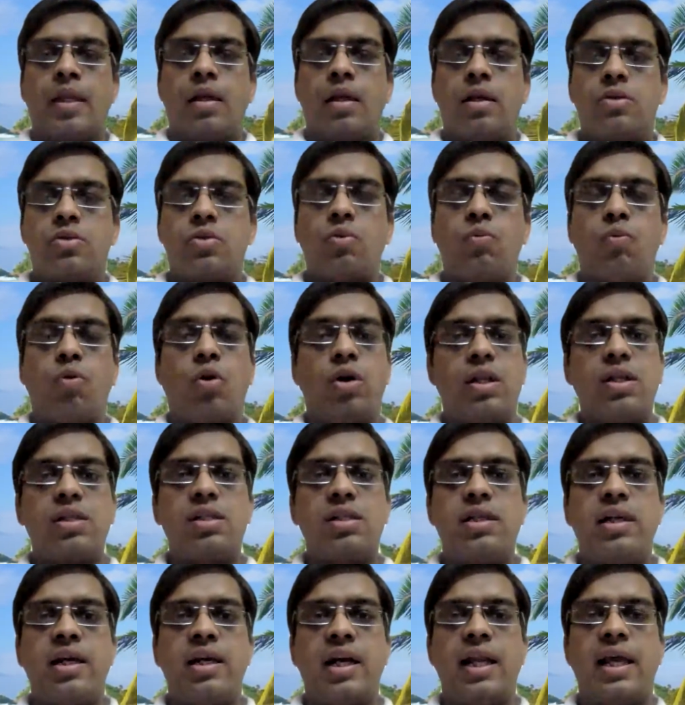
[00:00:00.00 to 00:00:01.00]
So what
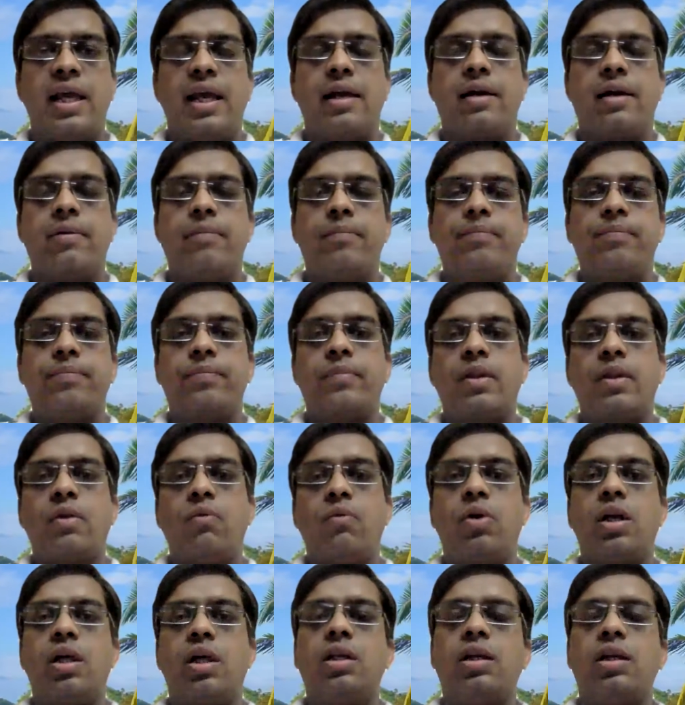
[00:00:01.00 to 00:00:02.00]
is headache?
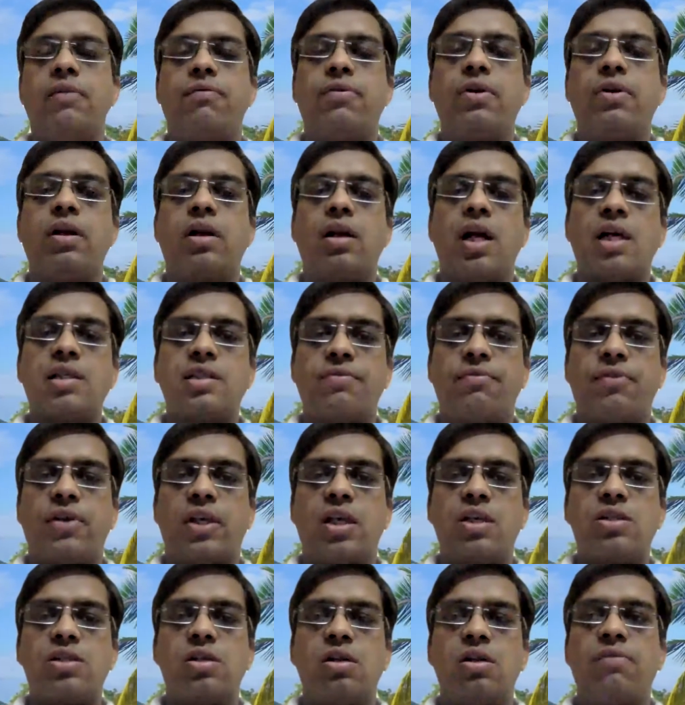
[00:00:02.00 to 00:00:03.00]
What are the different
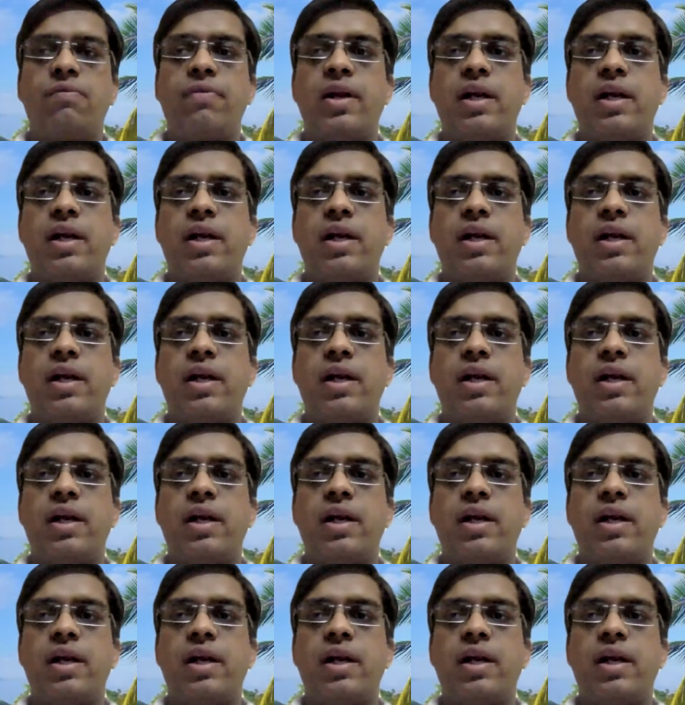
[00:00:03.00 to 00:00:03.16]
classification of